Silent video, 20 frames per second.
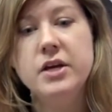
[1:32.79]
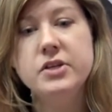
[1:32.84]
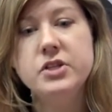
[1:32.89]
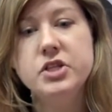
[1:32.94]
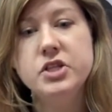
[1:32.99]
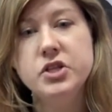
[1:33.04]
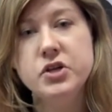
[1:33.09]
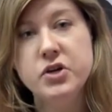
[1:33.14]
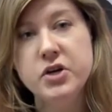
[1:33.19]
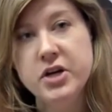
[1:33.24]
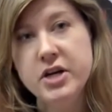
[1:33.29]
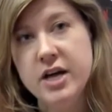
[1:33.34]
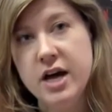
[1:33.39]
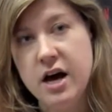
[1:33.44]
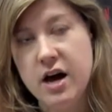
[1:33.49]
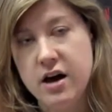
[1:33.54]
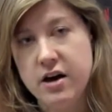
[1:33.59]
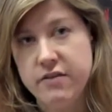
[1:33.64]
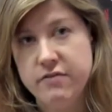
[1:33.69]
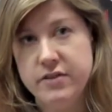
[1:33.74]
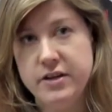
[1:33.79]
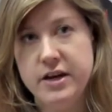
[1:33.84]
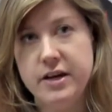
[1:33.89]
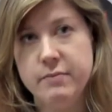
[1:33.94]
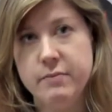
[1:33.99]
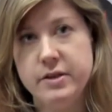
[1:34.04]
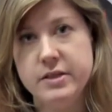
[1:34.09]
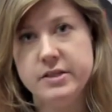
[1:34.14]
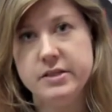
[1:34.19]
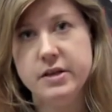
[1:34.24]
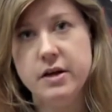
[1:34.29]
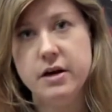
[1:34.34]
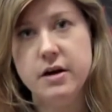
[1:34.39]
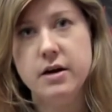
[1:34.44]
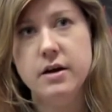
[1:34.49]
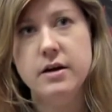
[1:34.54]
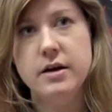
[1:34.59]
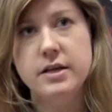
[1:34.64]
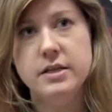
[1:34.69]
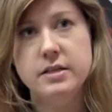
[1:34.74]
story of The Name of the
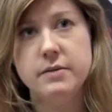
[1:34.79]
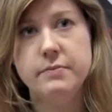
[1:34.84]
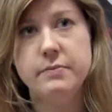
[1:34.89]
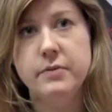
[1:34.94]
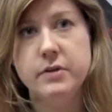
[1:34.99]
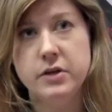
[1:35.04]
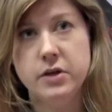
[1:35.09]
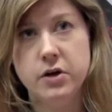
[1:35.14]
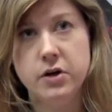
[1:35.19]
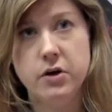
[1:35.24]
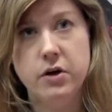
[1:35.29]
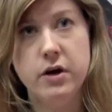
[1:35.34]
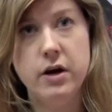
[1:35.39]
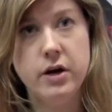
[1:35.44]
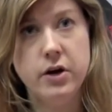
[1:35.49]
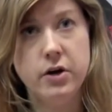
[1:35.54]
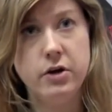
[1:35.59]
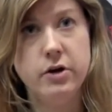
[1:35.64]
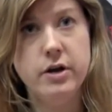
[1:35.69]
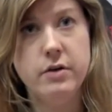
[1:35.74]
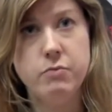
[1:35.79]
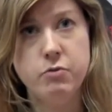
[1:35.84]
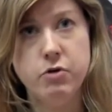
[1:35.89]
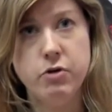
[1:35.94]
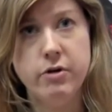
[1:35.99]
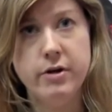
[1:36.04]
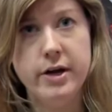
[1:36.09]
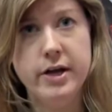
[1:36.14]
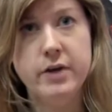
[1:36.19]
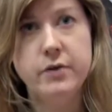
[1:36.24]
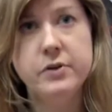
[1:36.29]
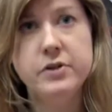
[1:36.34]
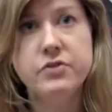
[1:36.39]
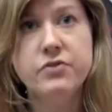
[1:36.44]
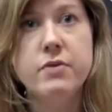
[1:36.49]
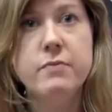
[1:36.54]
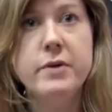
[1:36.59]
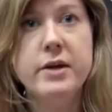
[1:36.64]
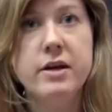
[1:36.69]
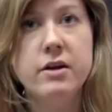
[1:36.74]
Star is a, a girl, a girl named Rory, who is
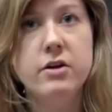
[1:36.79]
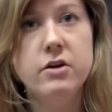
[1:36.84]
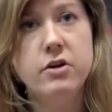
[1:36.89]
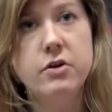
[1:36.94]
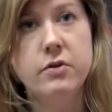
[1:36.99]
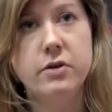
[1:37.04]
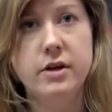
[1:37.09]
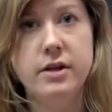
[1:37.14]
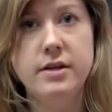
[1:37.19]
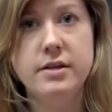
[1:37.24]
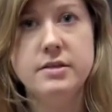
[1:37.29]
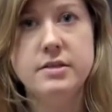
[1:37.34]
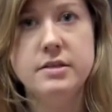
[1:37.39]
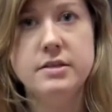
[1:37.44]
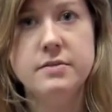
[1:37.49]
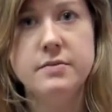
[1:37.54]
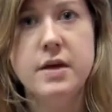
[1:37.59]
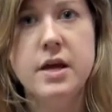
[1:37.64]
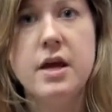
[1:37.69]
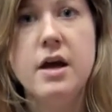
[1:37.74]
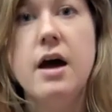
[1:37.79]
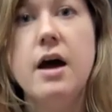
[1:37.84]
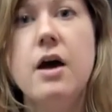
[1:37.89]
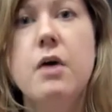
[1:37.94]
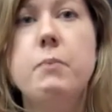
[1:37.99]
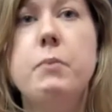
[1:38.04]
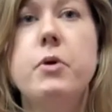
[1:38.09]
from here, New Orleans. Mm-hmm.